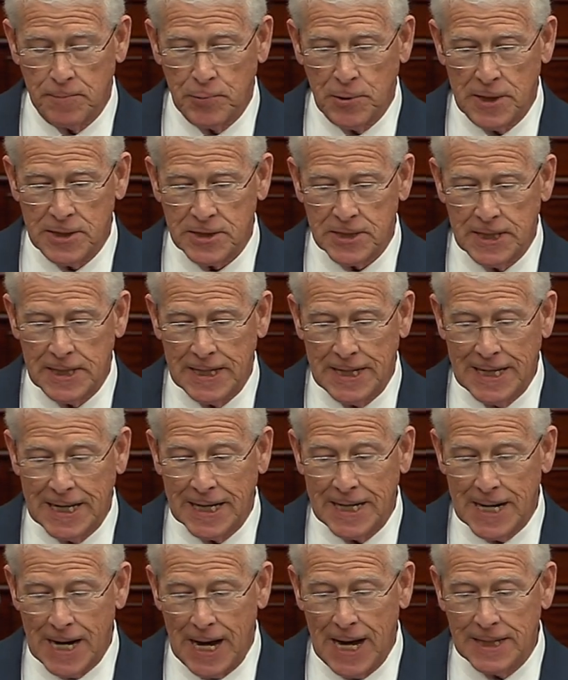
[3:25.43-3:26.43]
President, he
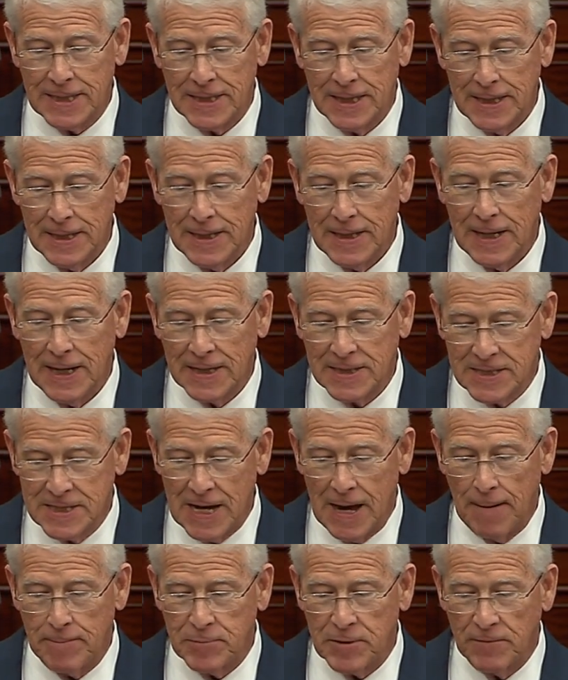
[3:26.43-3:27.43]
cannot
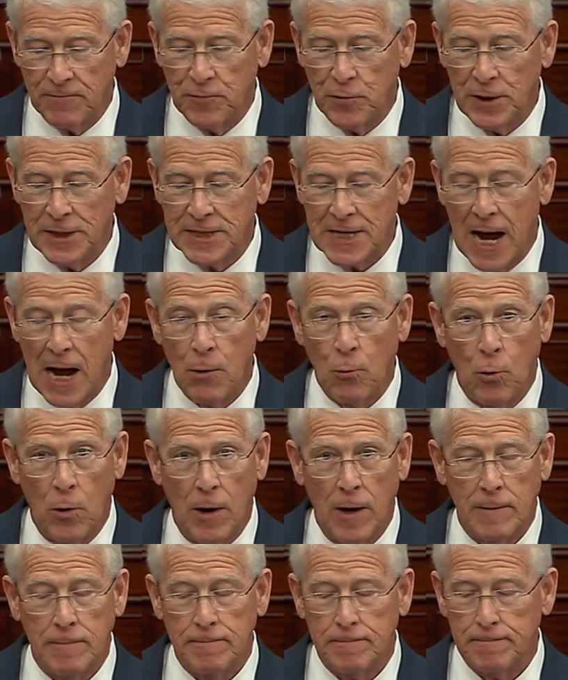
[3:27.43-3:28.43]
accept a free
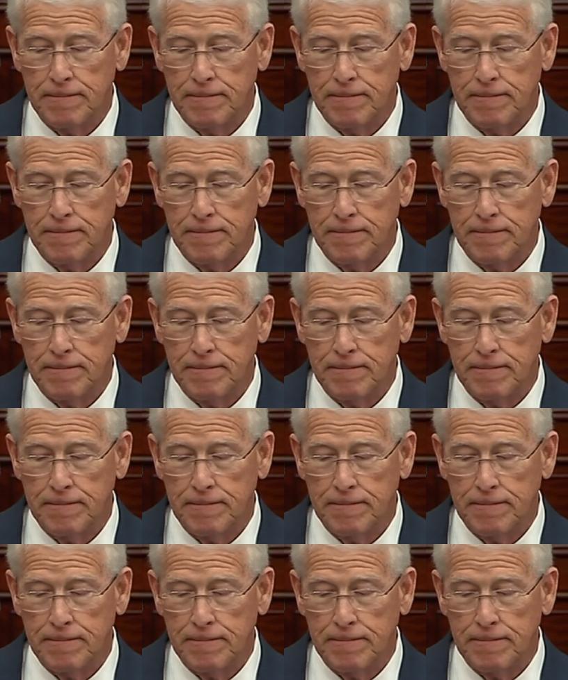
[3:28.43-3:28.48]
Taiwan